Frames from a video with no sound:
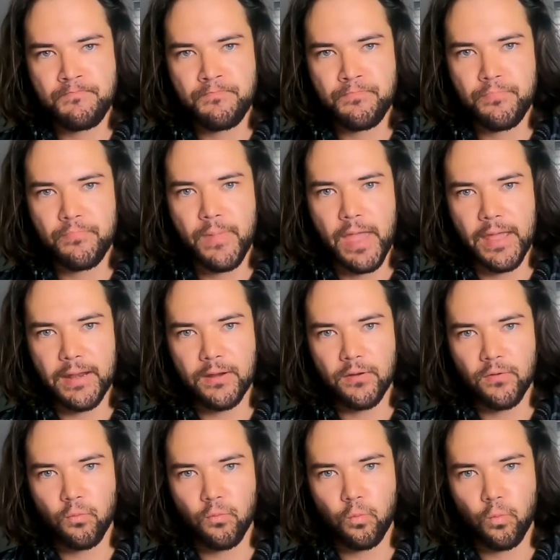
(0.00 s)
And
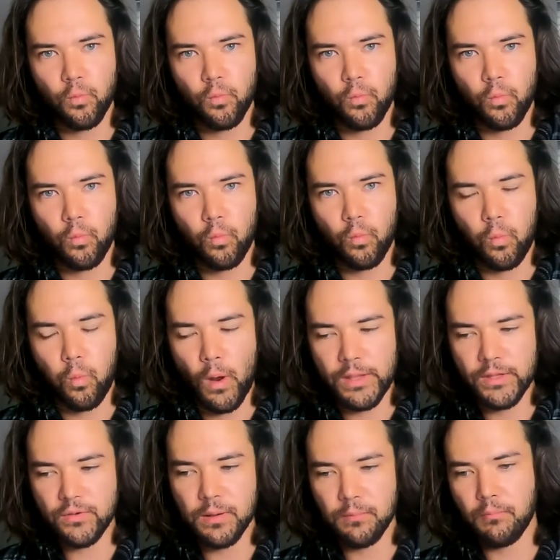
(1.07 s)
when you
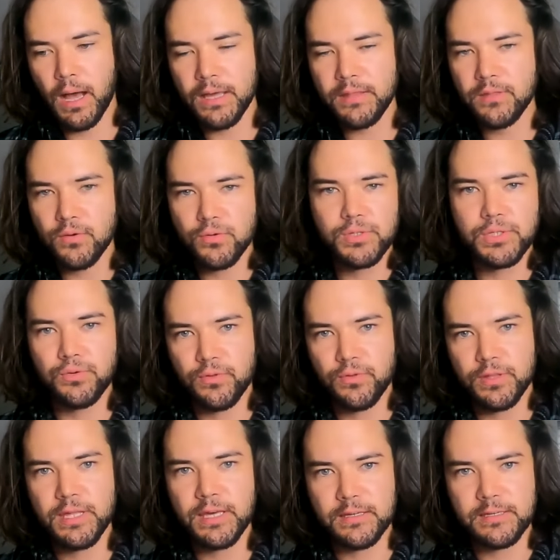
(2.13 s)
combine those two
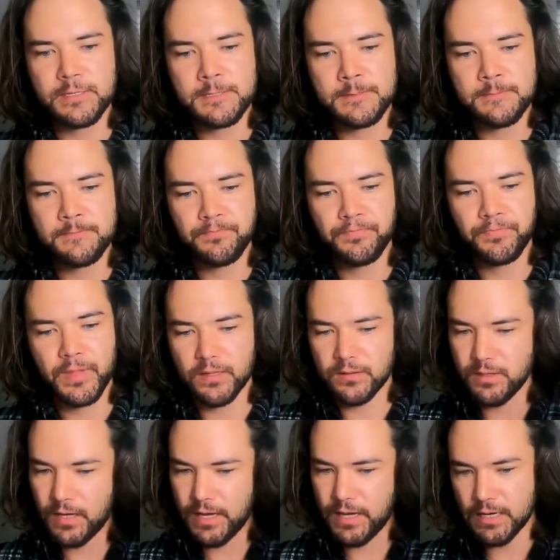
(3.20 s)
things,
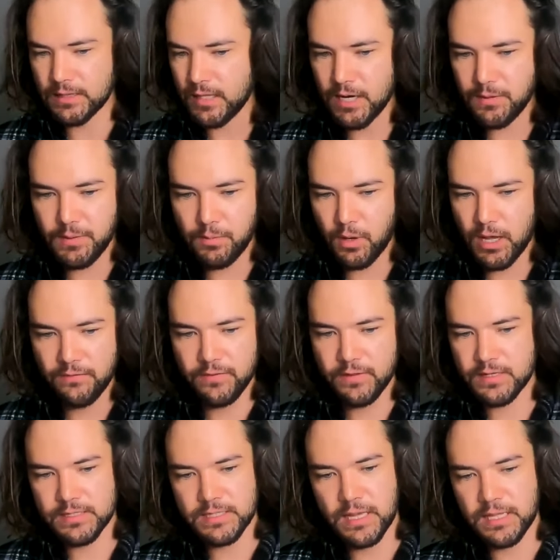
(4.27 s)
Again, a lot of people have
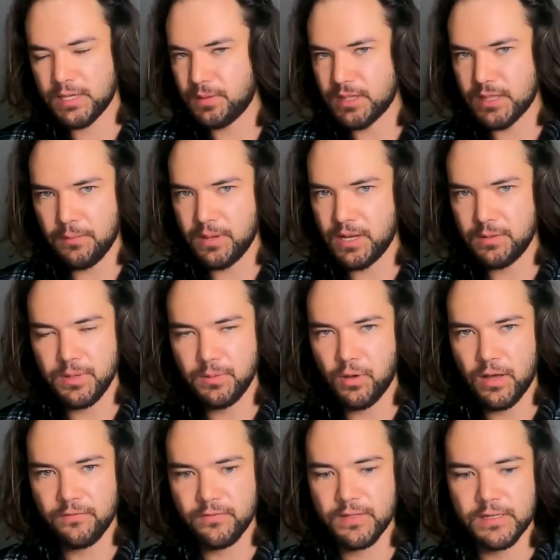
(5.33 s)
this. Not that, not many people
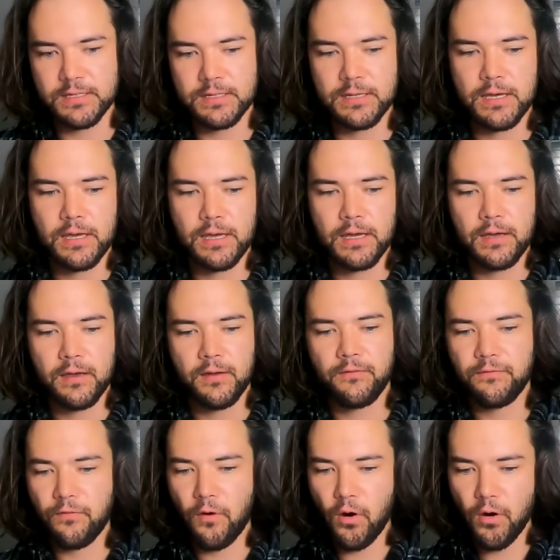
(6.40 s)
have this.
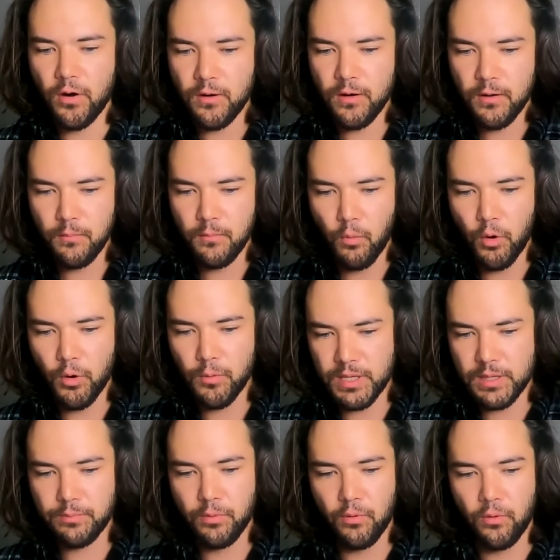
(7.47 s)
Far more
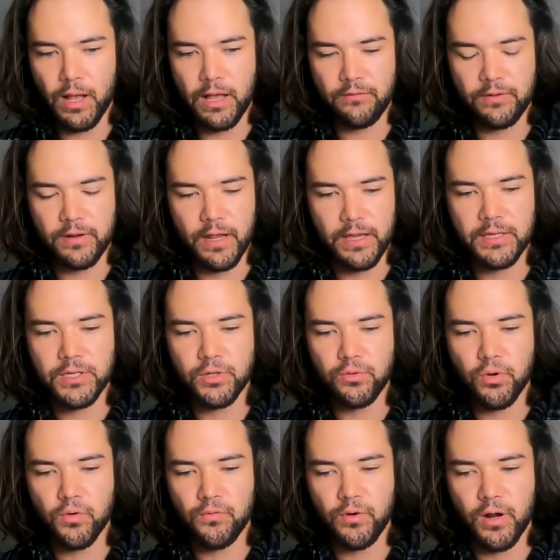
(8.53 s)
people have an IQ
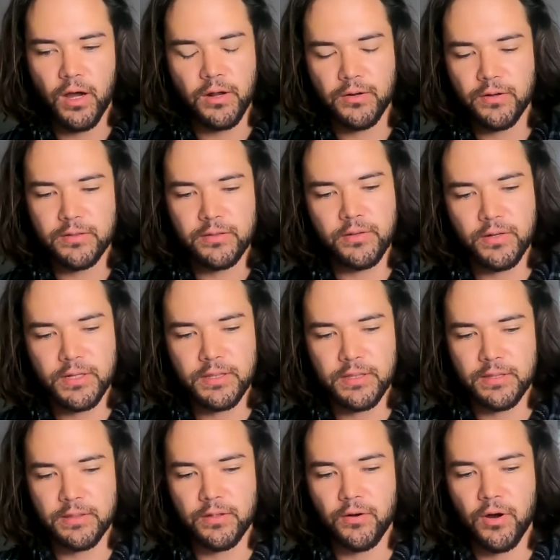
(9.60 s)
over 130
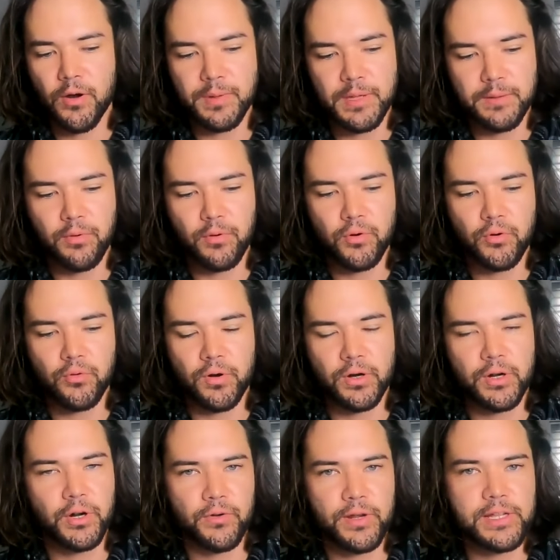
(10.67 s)
than there are people who are
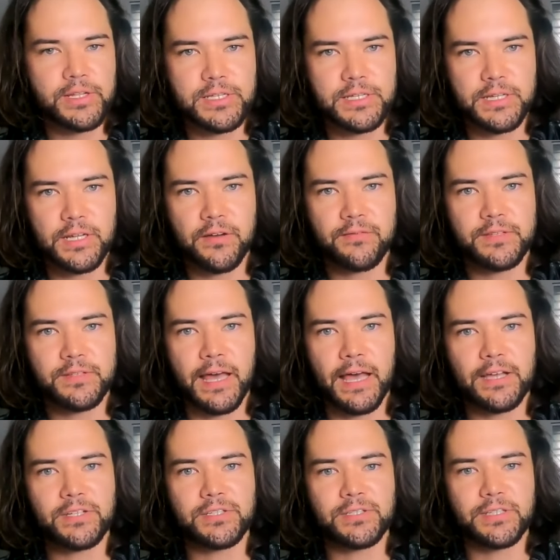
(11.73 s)
courageous enough to
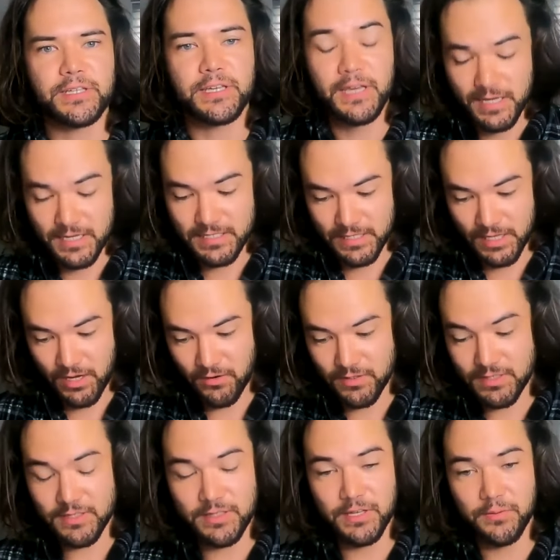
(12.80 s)
actually stare
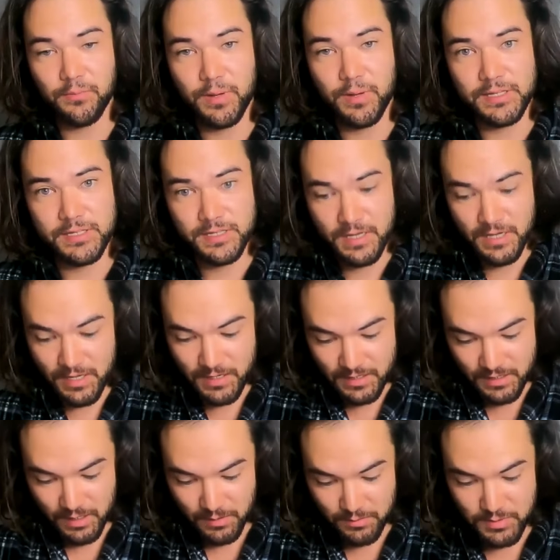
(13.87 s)
into the abyss,
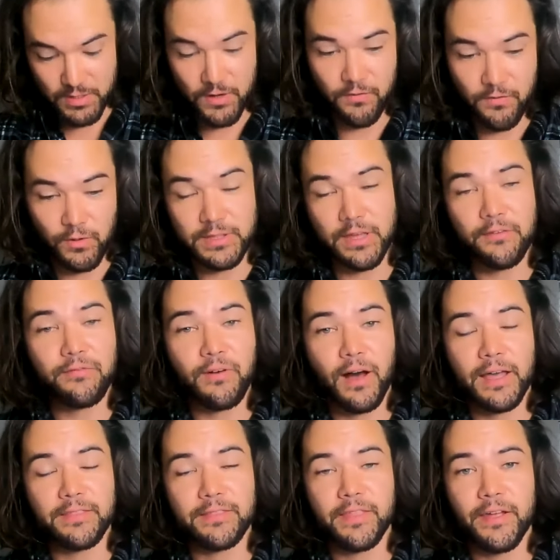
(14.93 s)
observe what they
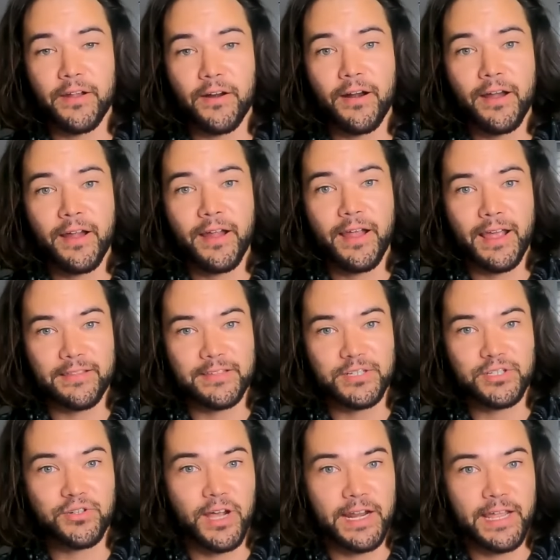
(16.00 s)
find there, and then
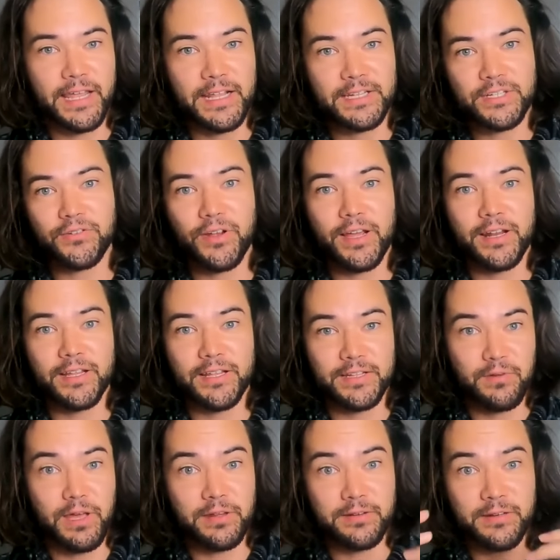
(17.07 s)
try to integrate it and
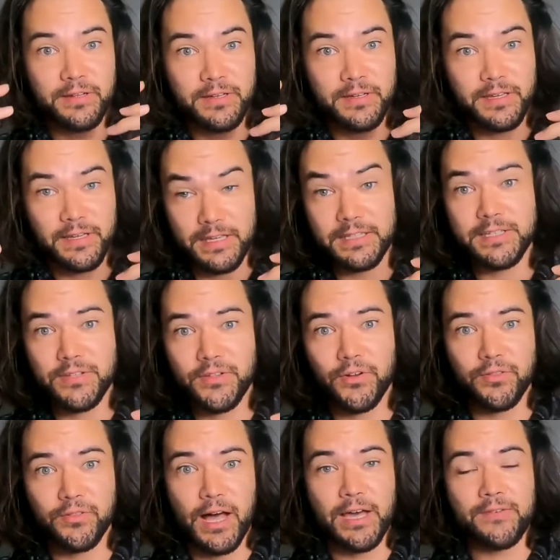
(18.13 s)
in, into their
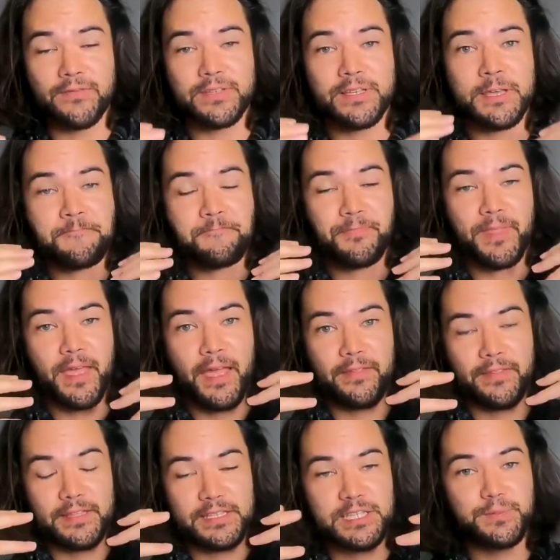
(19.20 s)
lives, and
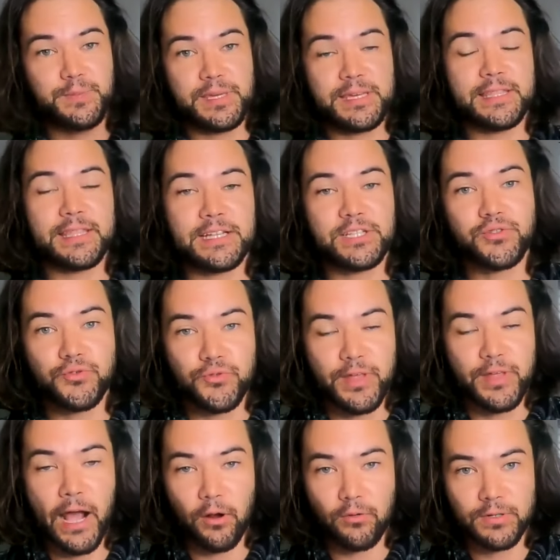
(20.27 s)
then speak that truth
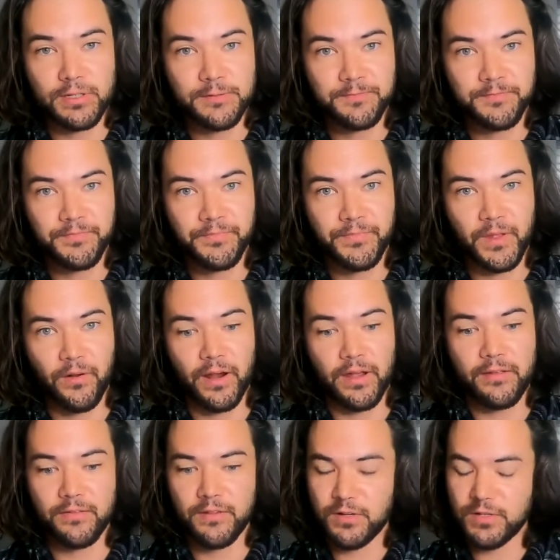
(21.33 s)
out. All
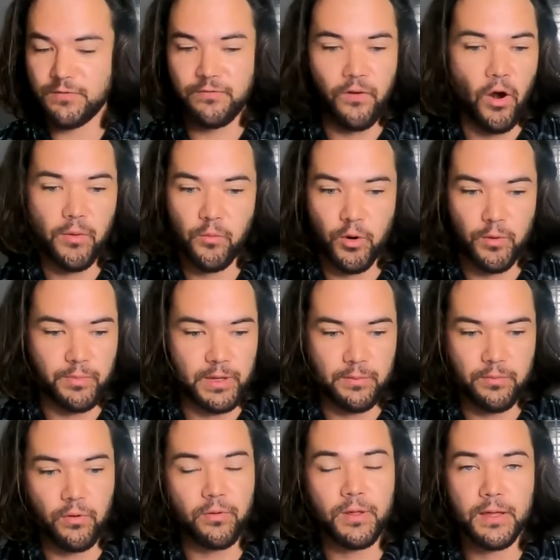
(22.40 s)
right, there's far more
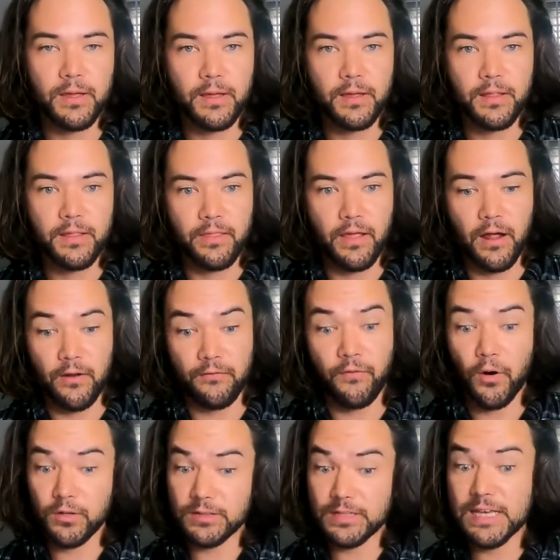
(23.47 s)
people, uh,
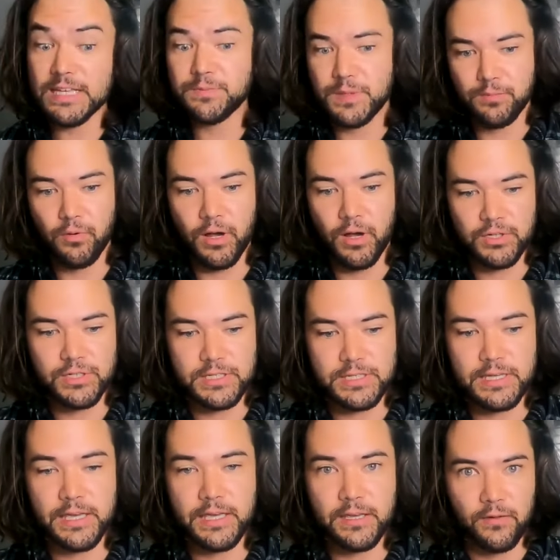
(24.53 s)
far less people, I should
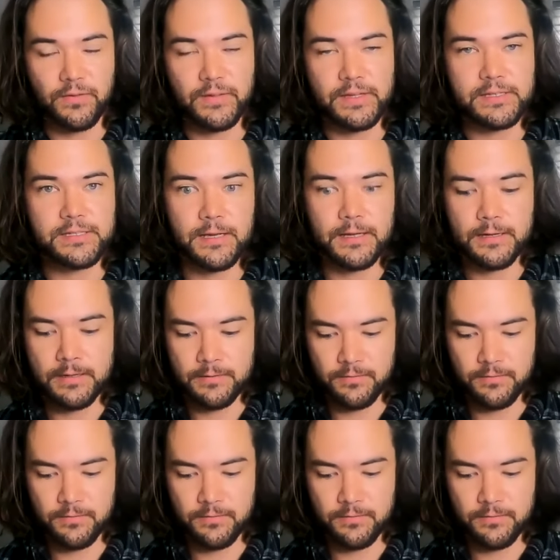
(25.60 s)
say, on this side.